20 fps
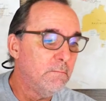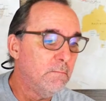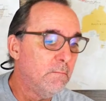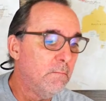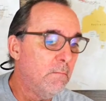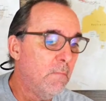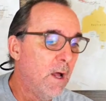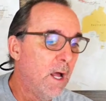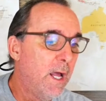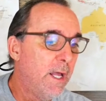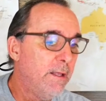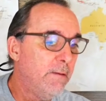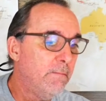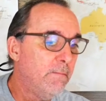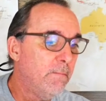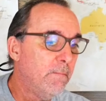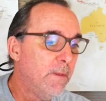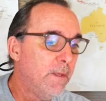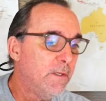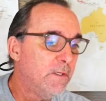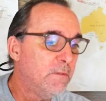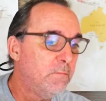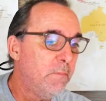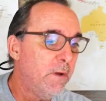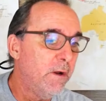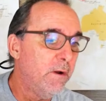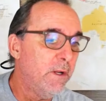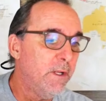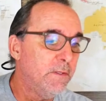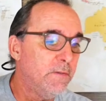my
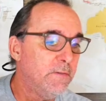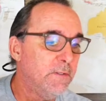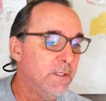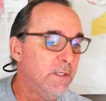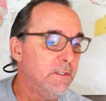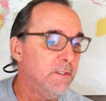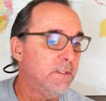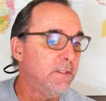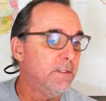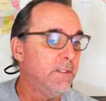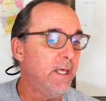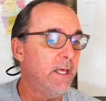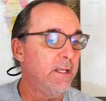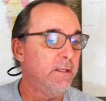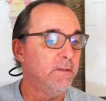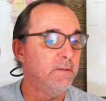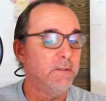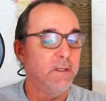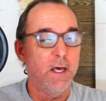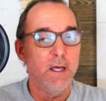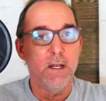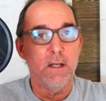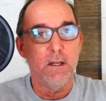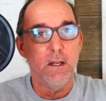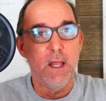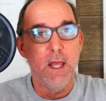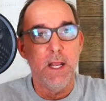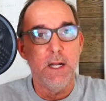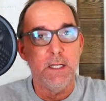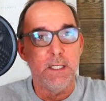experience is that it's not
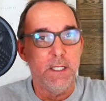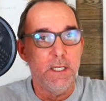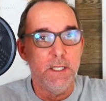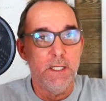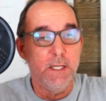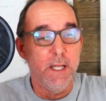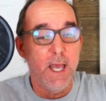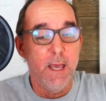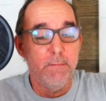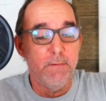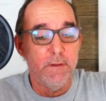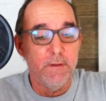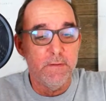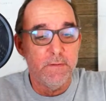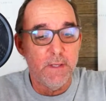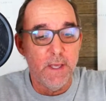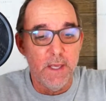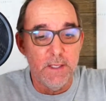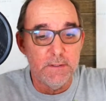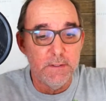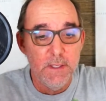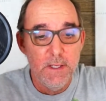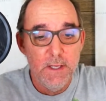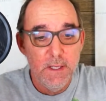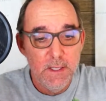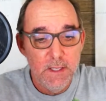unlikely. It didn't happen in this case.